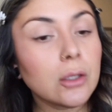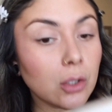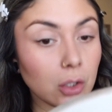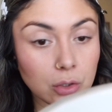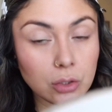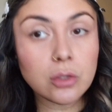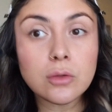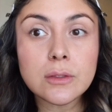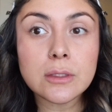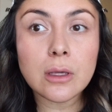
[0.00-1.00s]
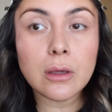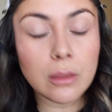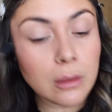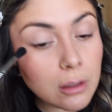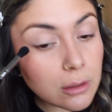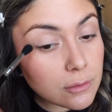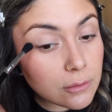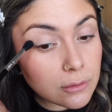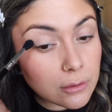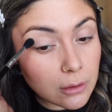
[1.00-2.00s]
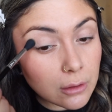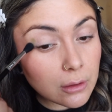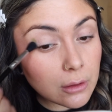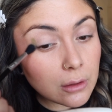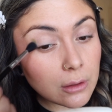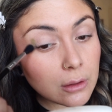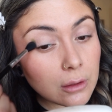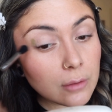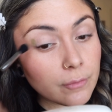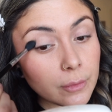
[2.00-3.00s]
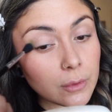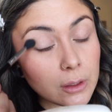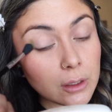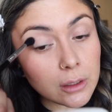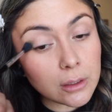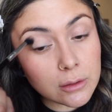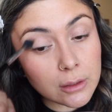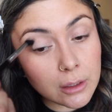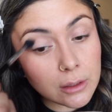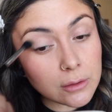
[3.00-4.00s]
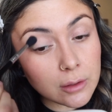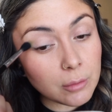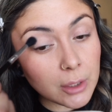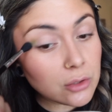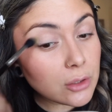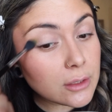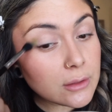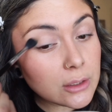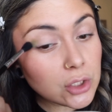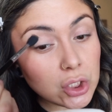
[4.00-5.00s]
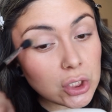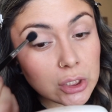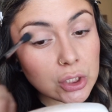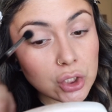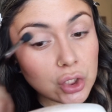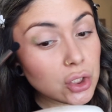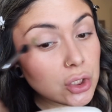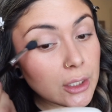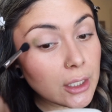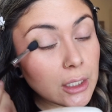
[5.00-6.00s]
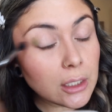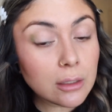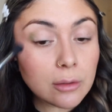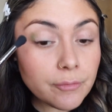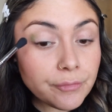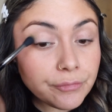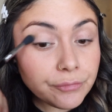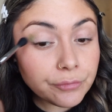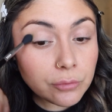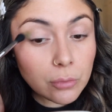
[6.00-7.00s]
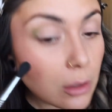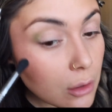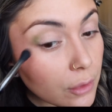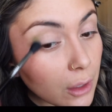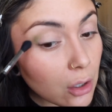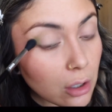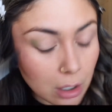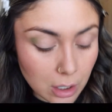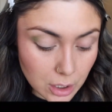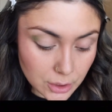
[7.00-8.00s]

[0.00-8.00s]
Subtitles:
I'll use this as, I guess, my transition shade. There are